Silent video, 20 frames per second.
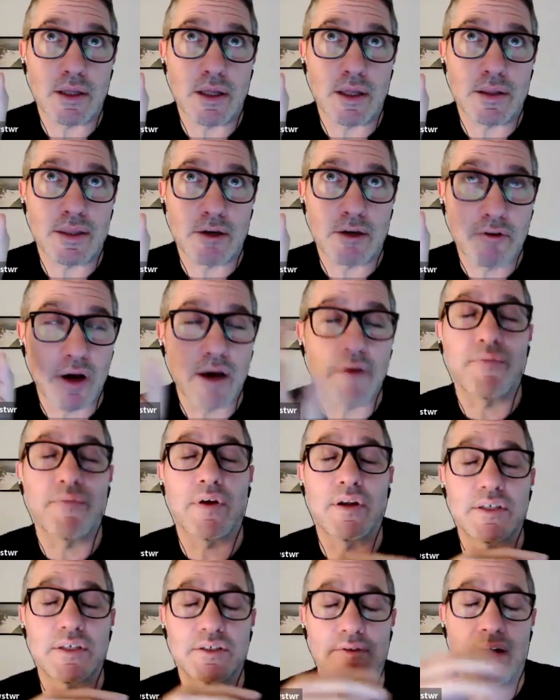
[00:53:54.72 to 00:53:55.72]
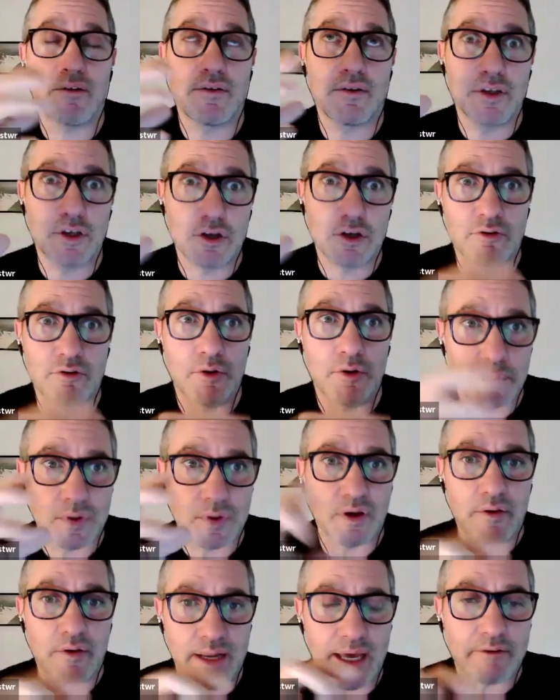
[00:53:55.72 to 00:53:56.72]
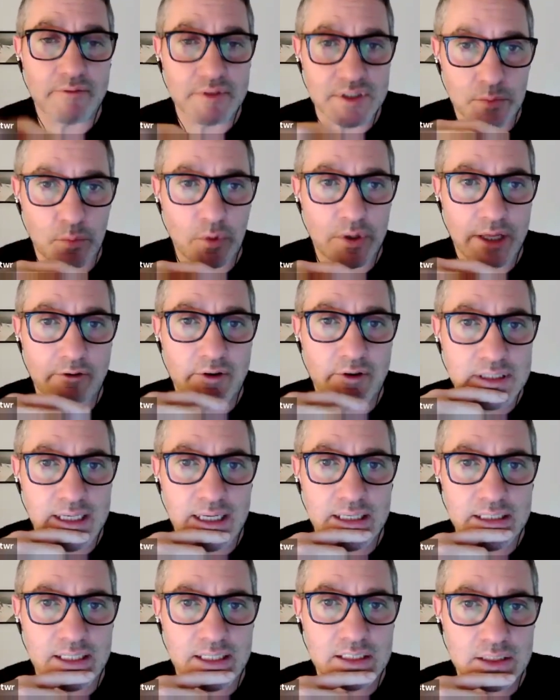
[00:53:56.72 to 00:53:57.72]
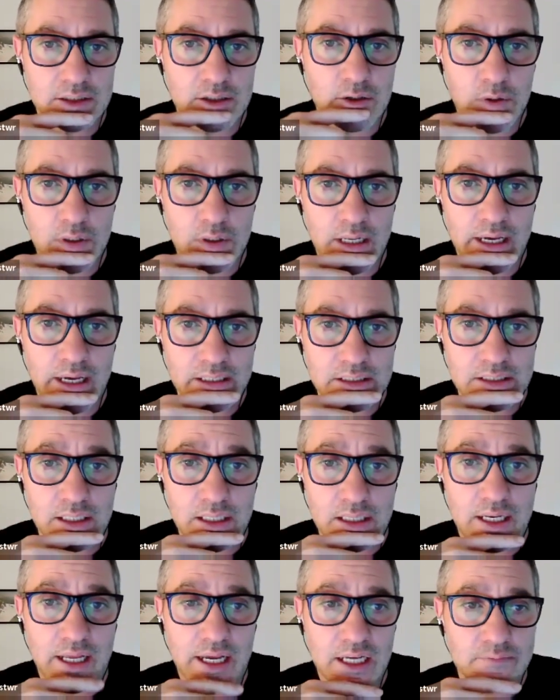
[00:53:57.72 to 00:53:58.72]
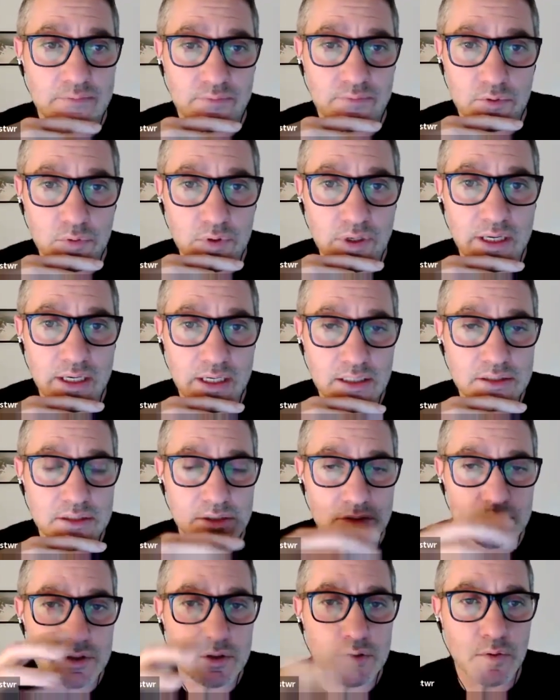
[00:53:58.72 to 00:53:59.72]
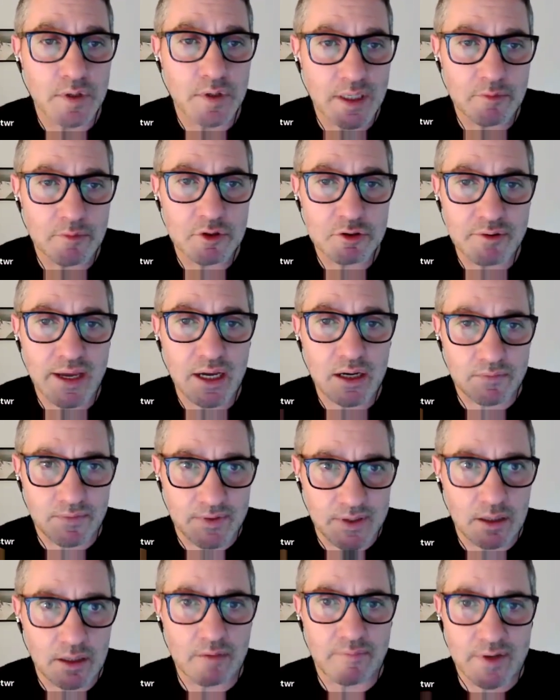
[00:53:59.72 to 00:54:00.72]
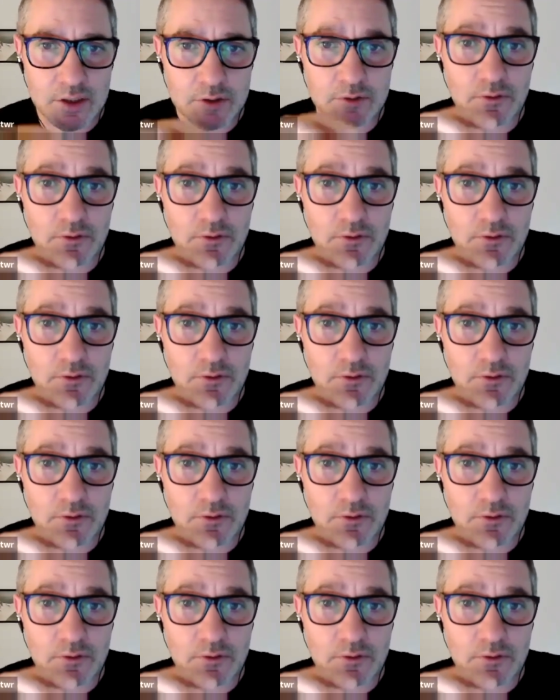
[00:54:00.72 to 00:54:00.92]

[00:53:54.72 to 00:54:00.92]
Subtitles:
are funders around Europe that are announcing what they're intending to do in the next few years. So do keep track of the individual